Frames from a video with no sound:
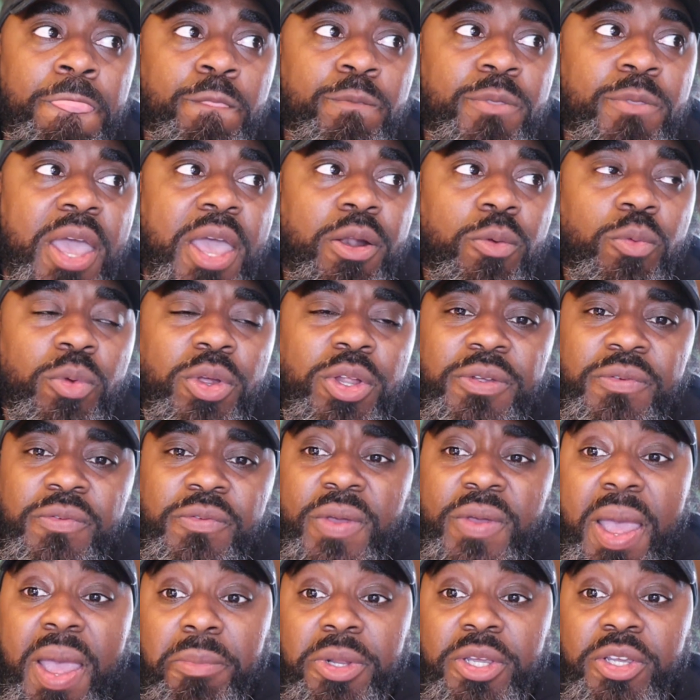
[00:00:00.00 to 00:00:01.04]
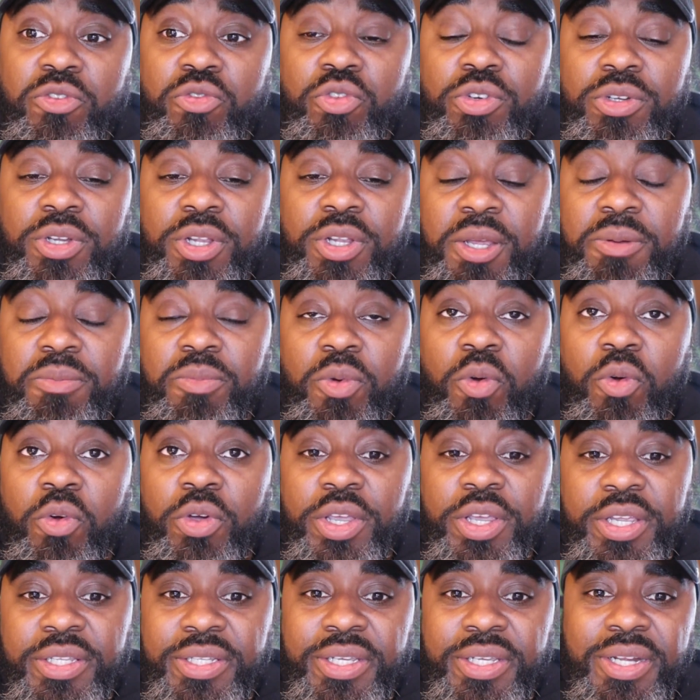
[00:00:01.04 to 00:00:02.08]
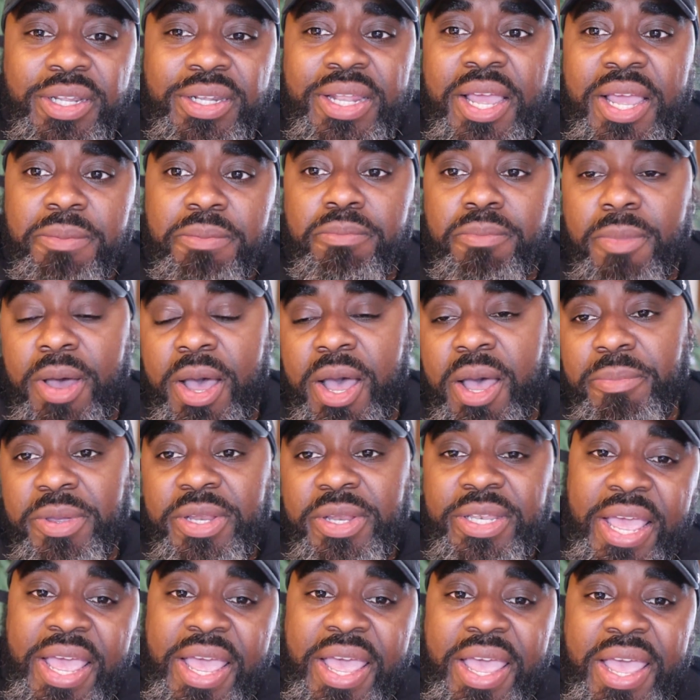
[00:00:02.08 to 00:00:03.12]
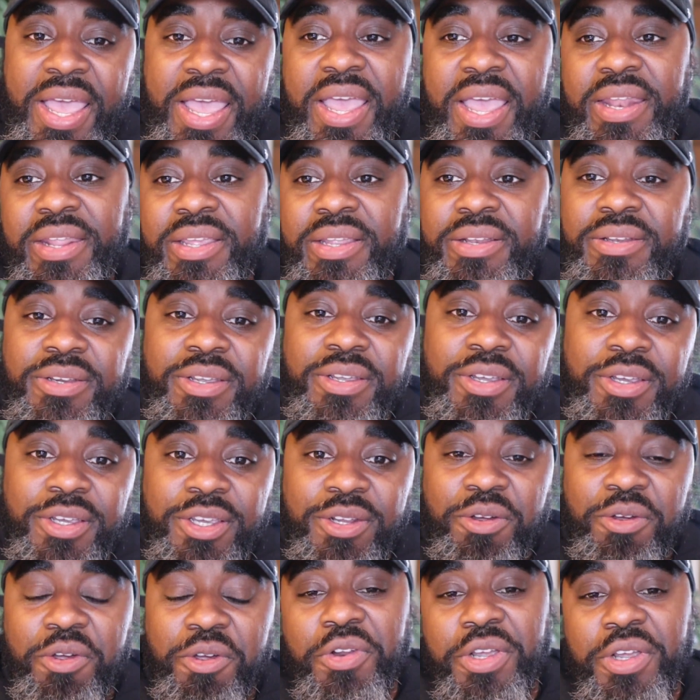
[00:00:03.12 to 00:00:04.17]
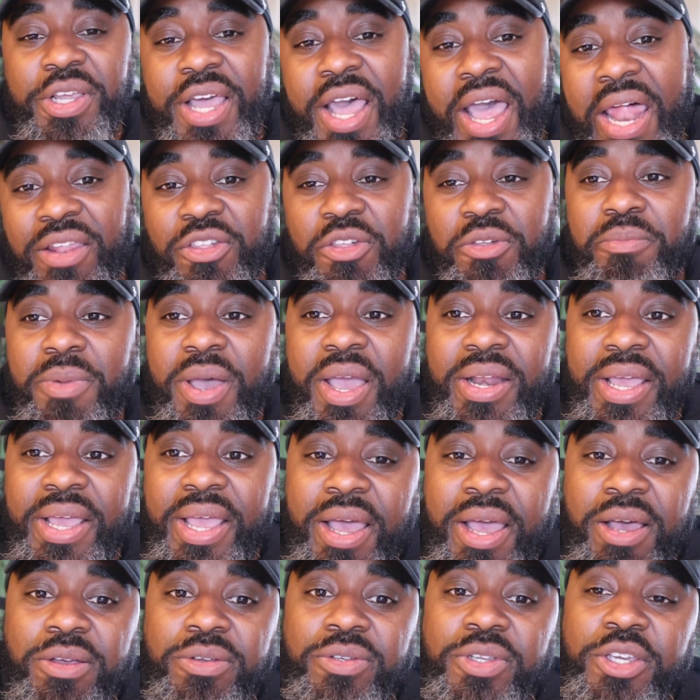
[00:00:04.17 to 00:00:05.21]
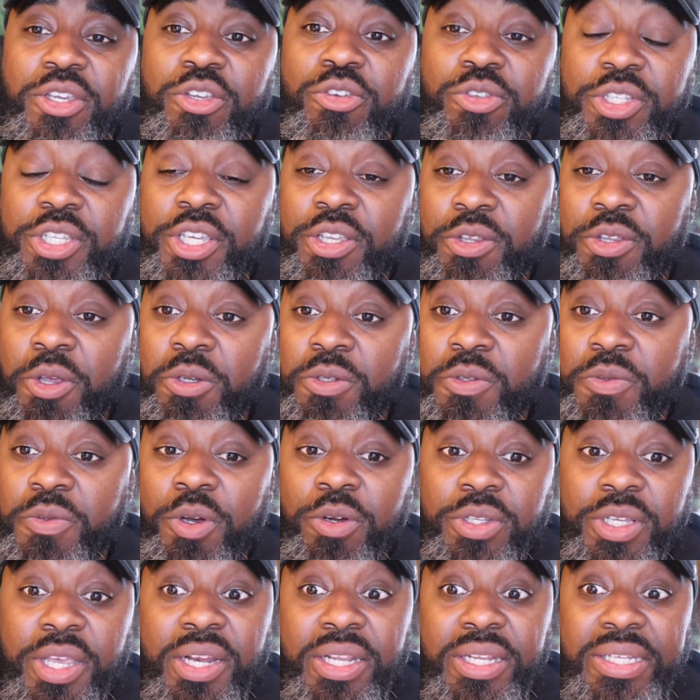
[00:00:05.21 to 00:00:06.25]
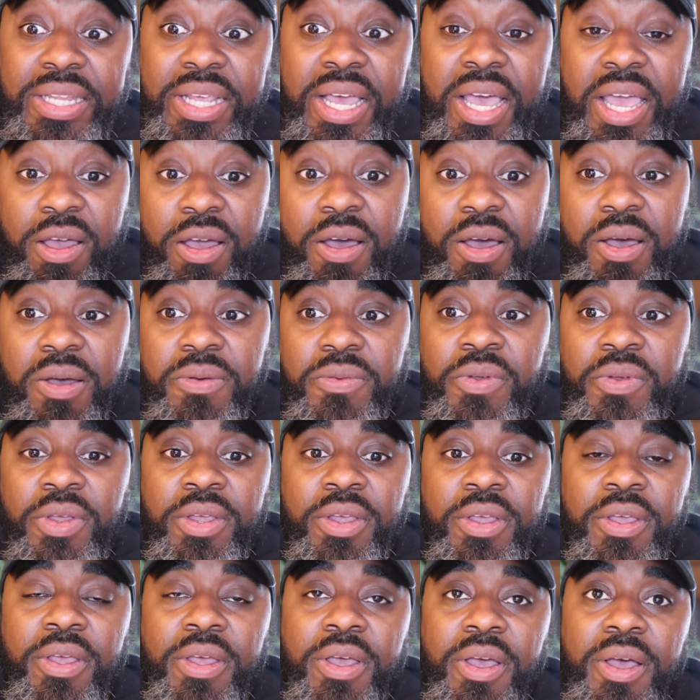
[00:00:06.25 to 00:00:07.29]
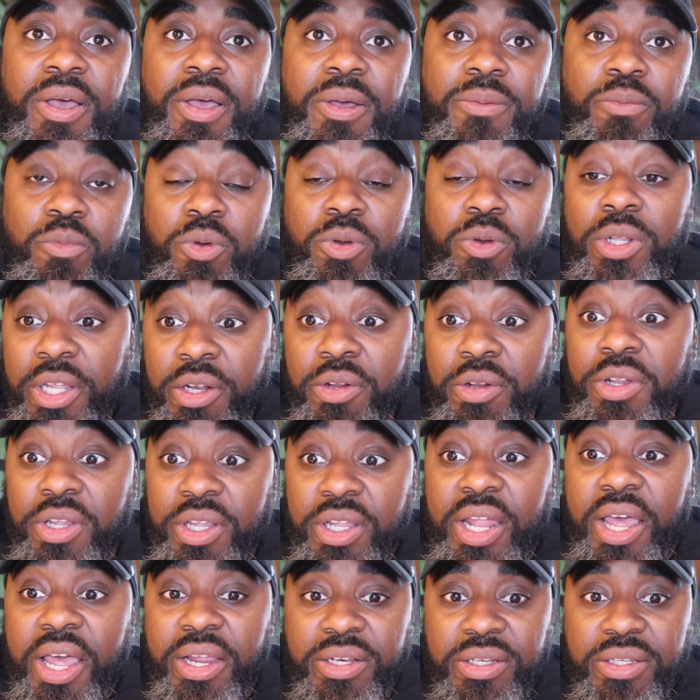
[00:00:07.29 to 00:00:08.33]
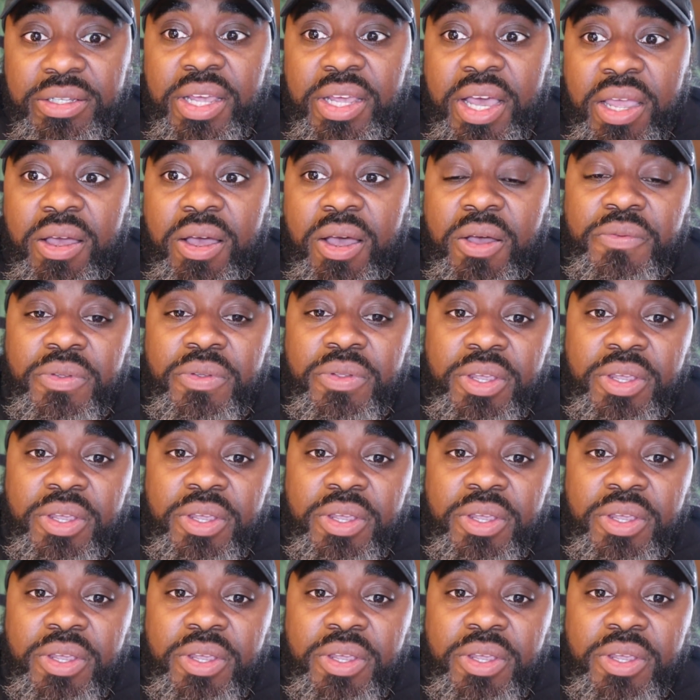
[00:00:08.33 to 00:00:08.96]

that are really family um, oriented and like mom and dad and you know go to college and buy a house. Like you're seeing those folks kind of die off um, or literally mm-hmm. die off,